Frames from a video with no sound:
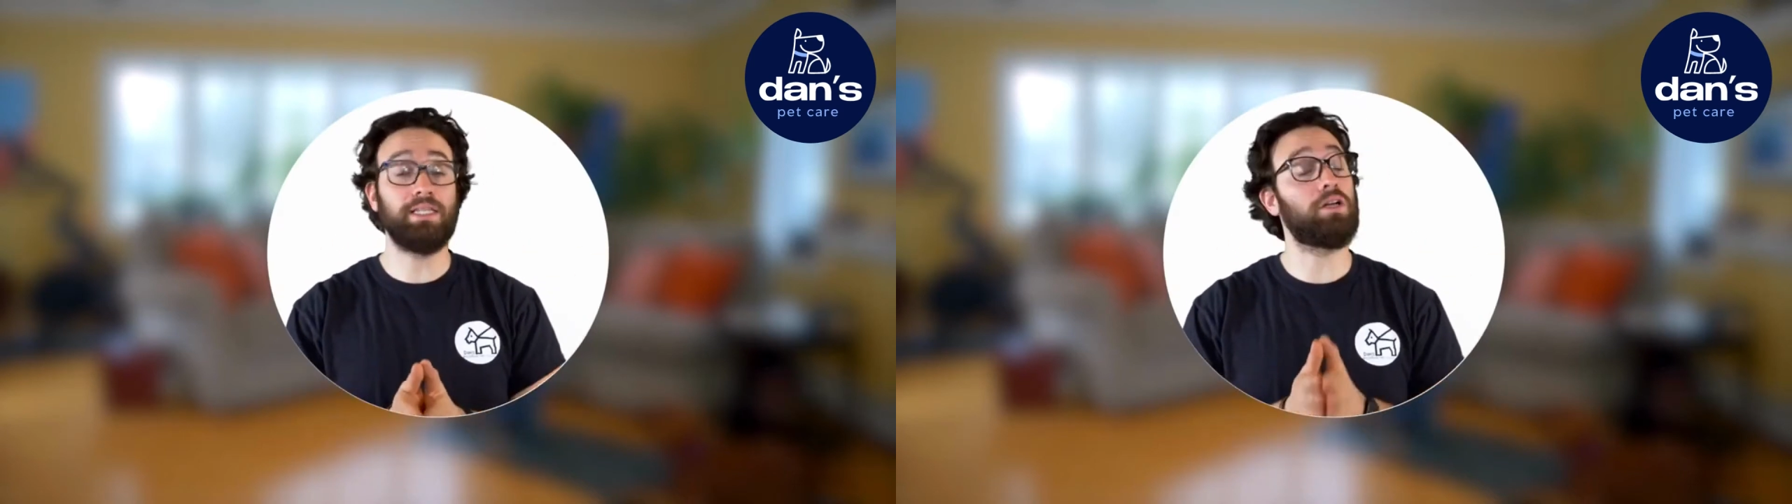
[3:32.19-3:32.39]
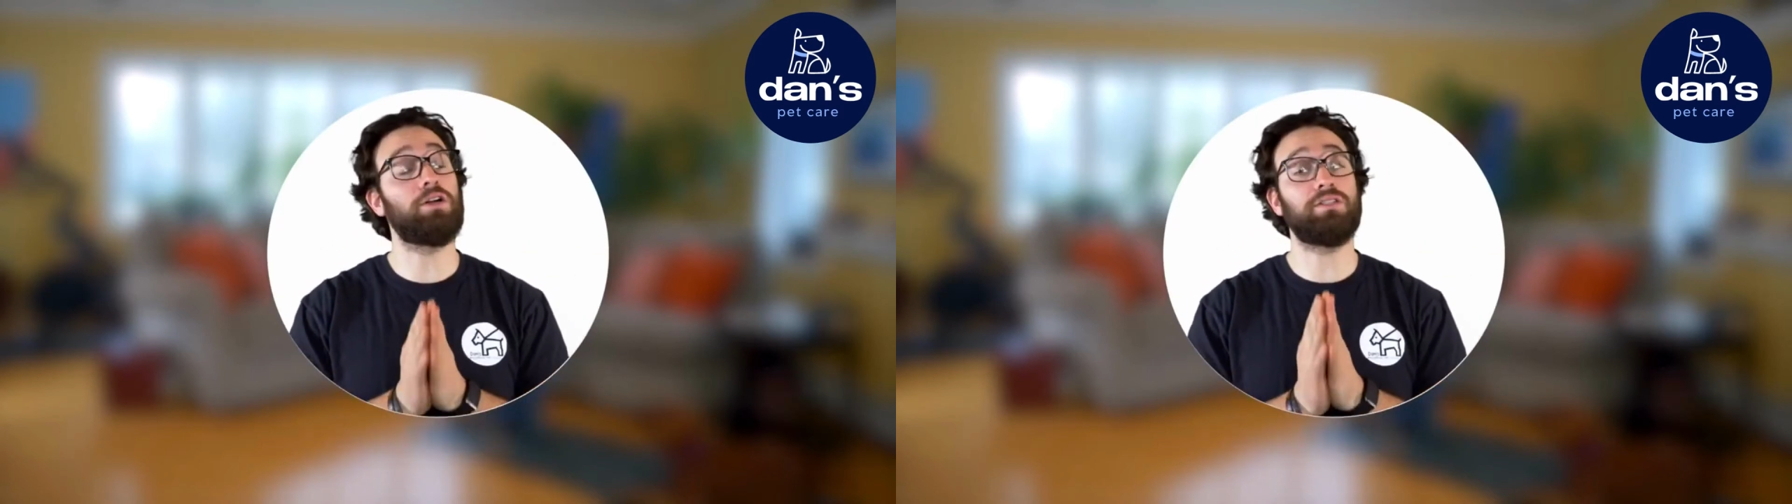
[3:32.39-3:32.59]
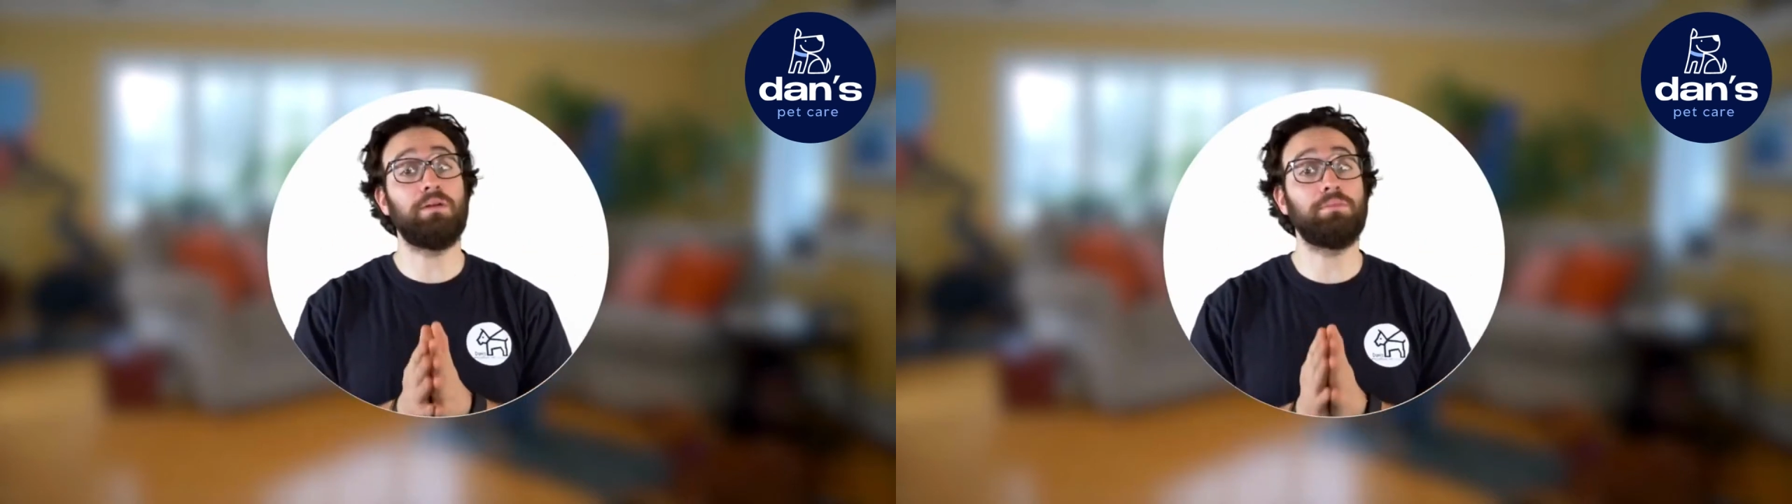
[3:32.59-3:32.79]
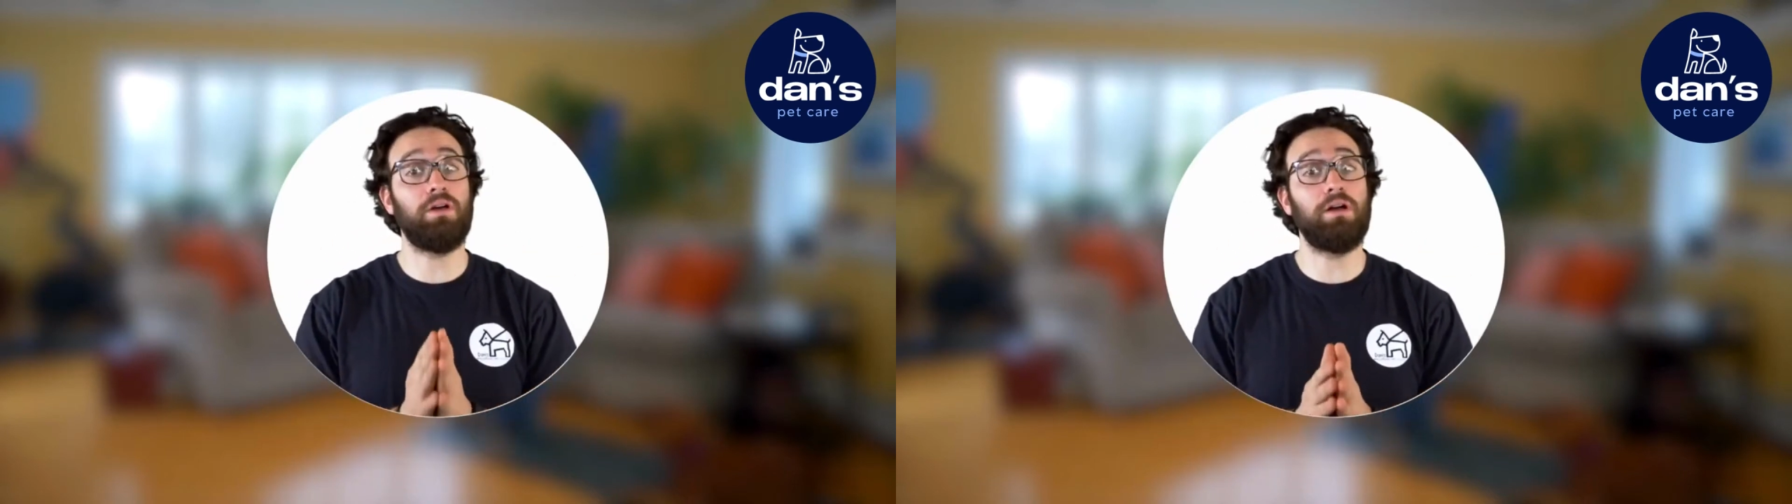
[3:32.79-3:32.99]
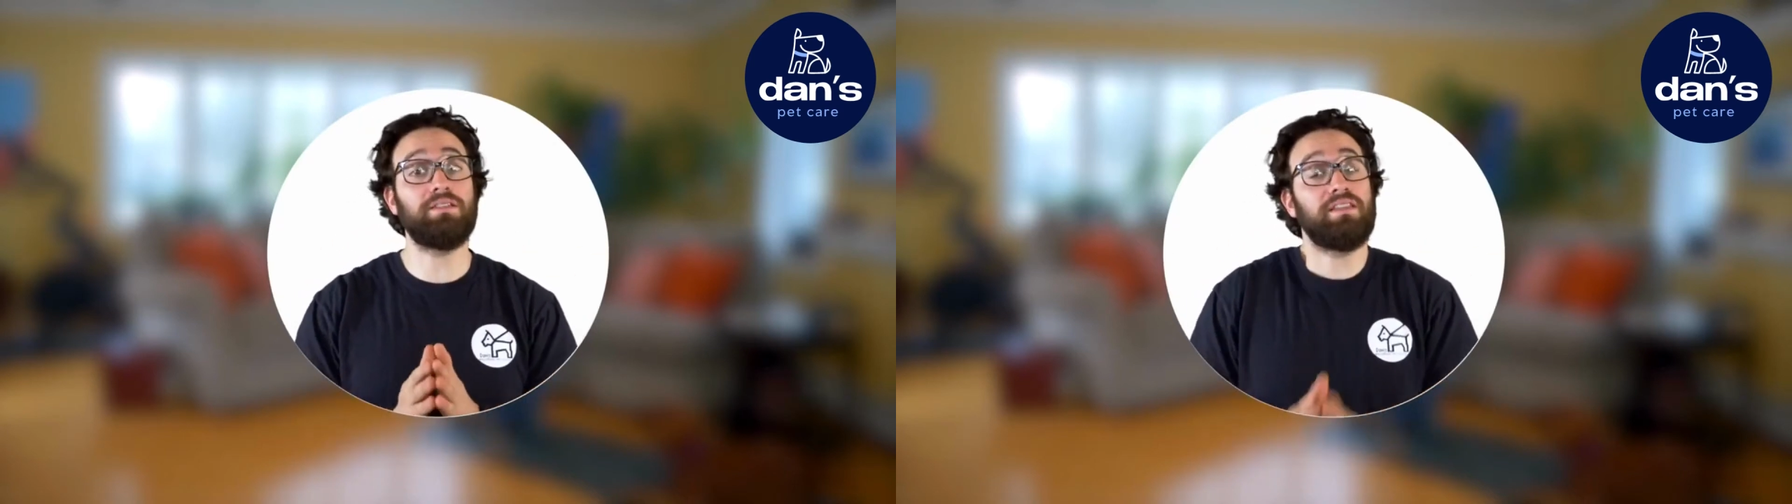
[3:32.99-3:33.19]
There are some
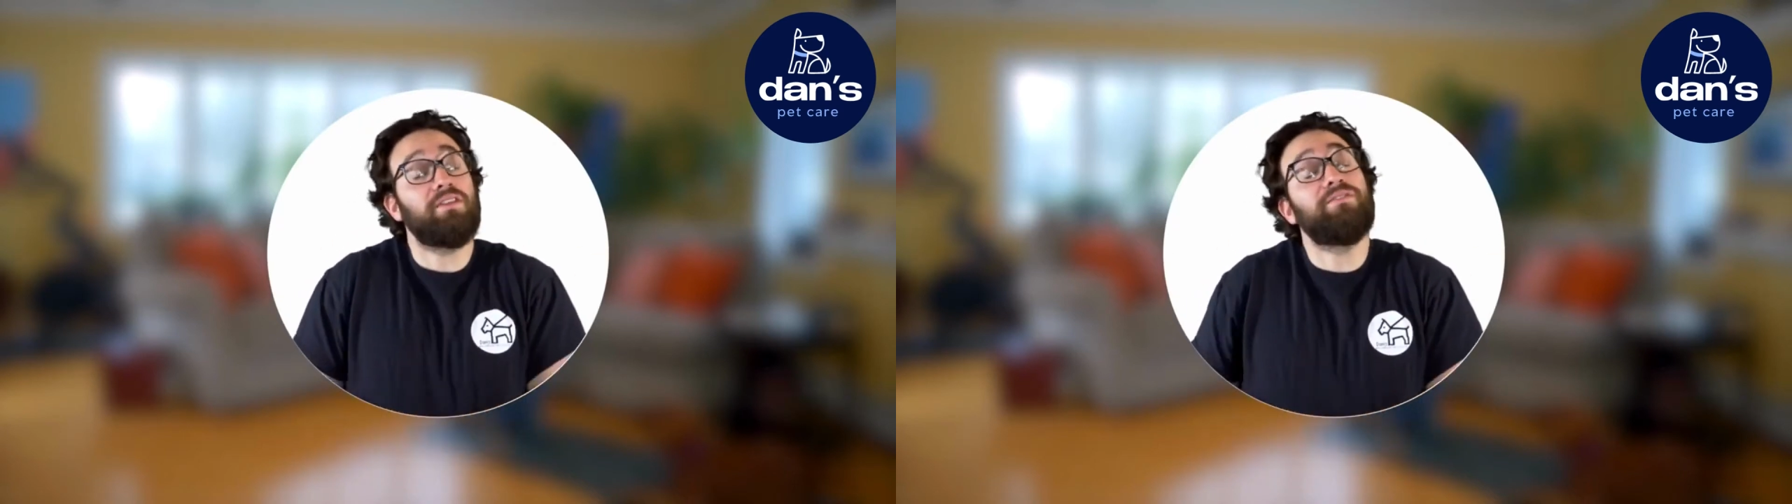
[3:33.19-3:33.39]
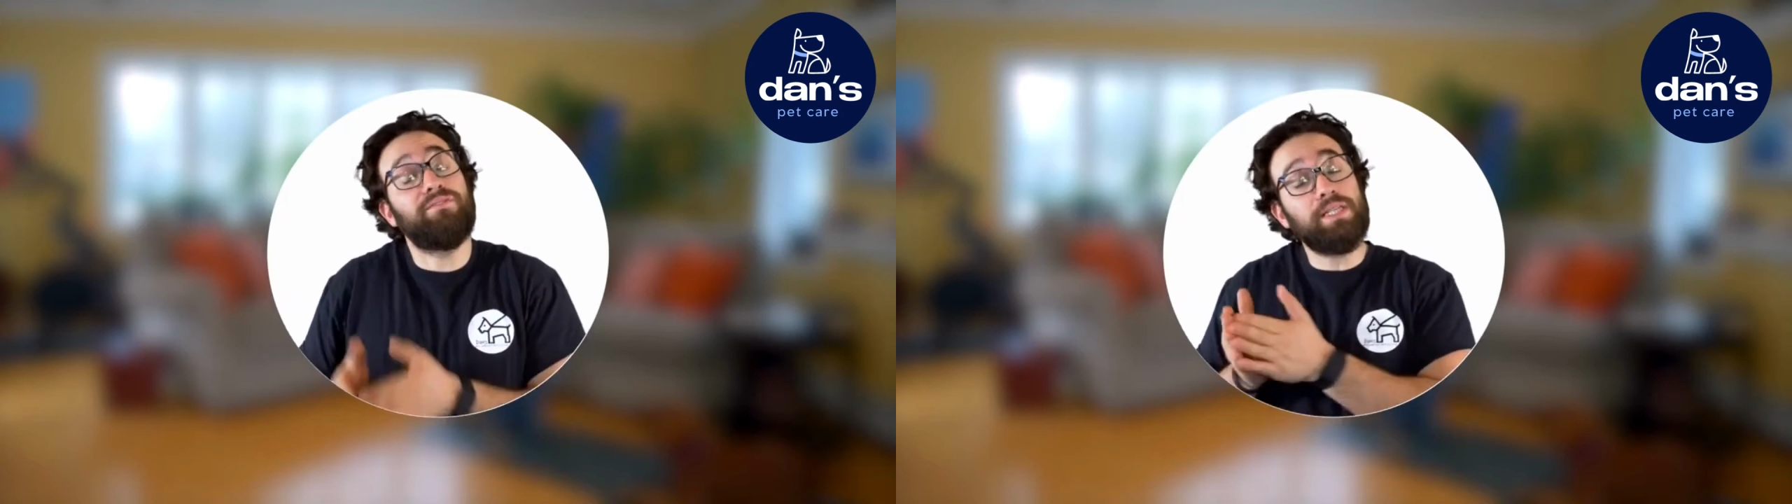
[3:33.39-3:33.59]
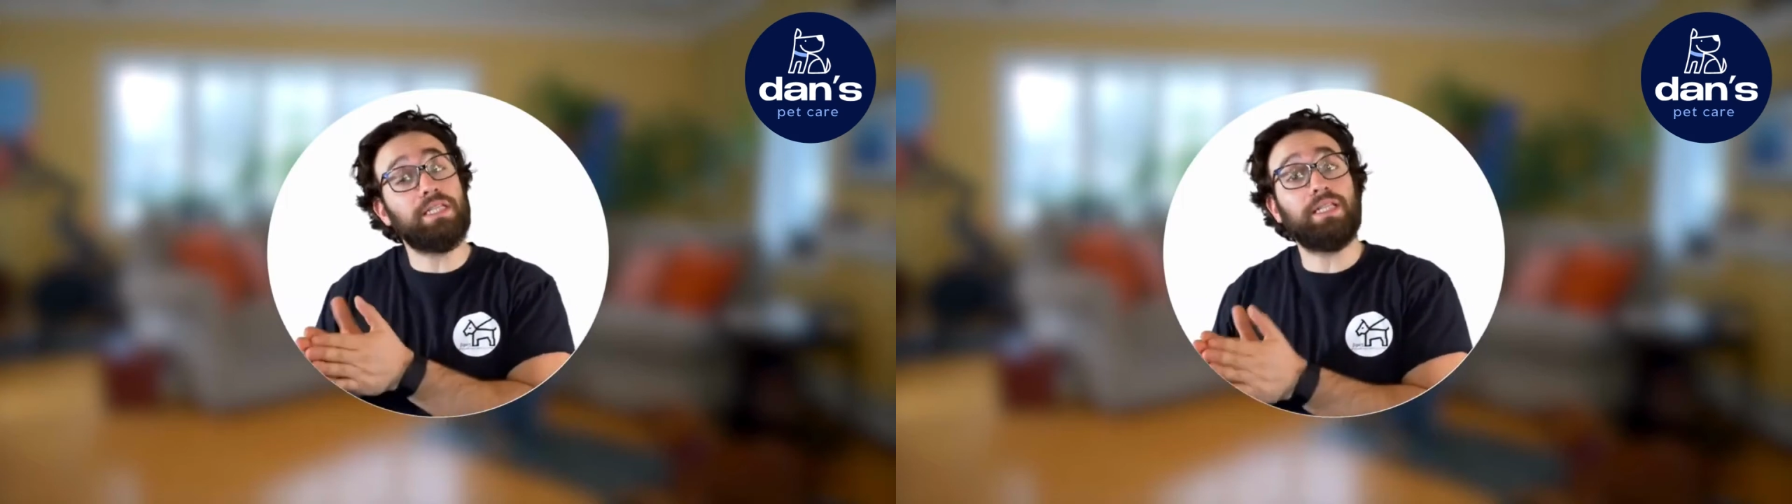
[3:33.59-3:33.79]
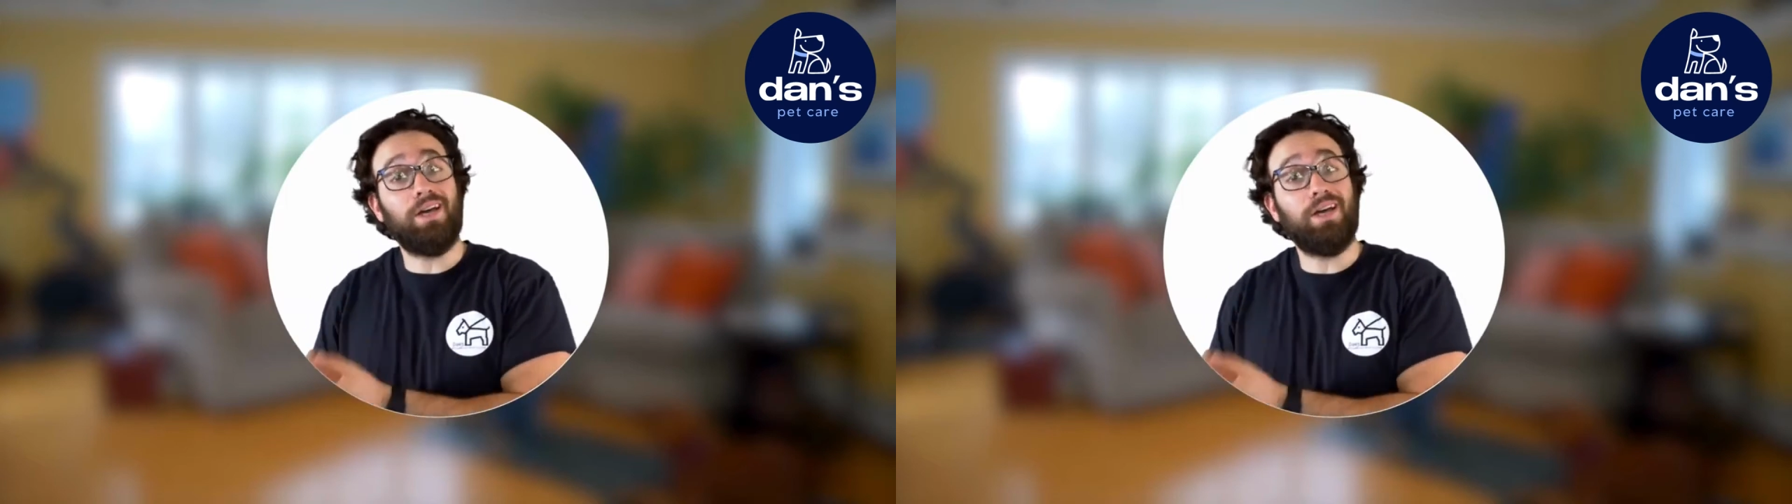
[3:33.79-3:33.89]
dogs that they're physically